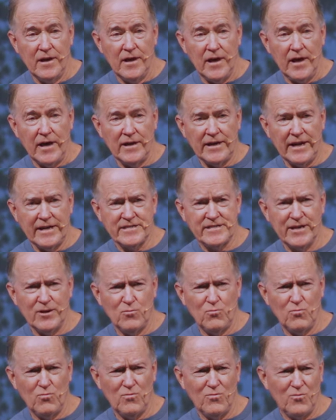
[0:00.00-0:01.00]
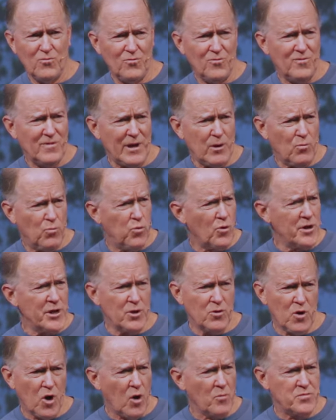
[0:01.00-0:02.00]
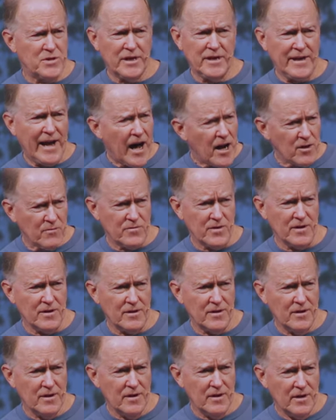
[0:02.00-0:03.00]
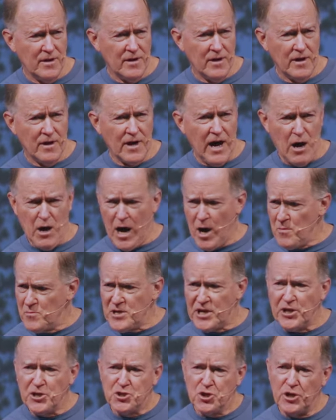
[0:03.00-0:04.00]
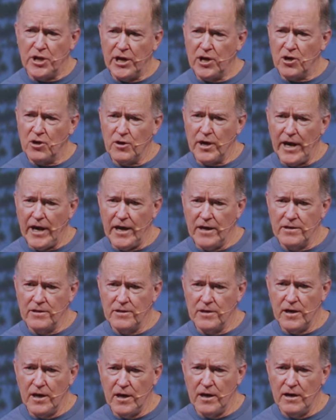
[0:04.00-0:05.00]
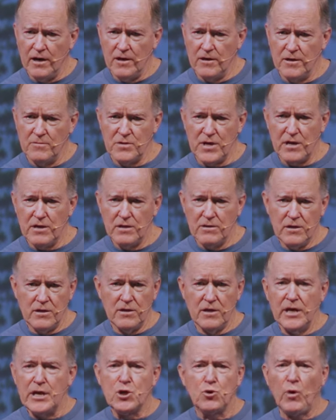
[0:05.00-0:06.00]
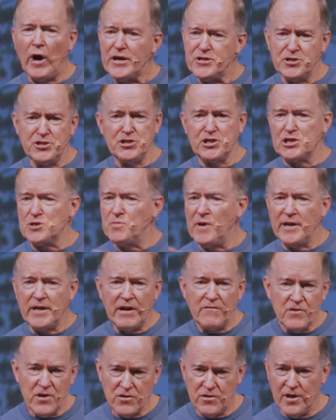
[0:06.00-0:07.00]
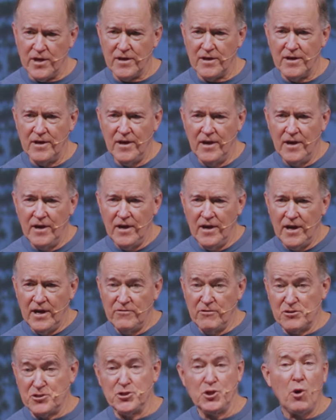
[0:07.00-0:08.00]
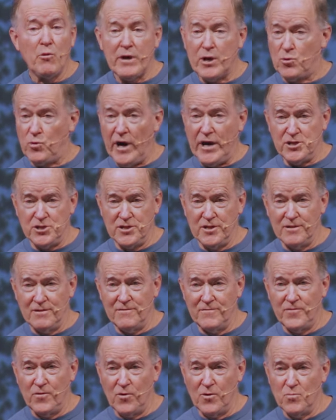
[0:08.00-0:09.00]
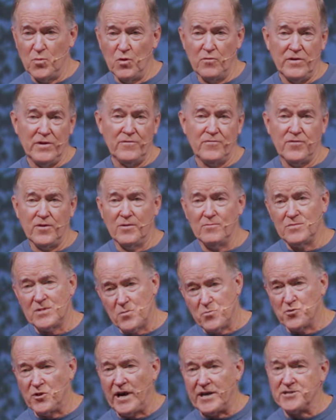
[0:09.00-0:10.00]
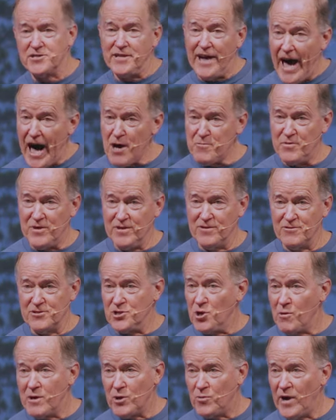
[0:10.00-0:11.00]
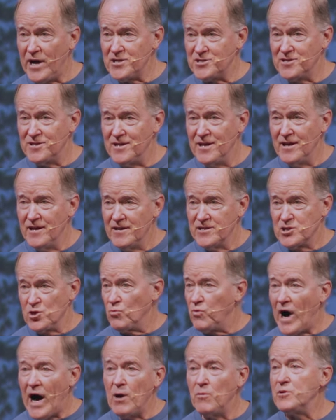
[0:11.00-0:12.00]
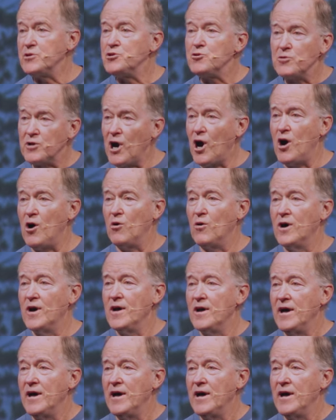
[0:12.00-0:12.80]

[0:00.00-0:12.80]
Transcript: And I said, like, what do you hope to get out of it? I, am an engineer, and uh, equations explain everything. And there's no equation for moving from depressed to happy. There's no equation. So why would you go?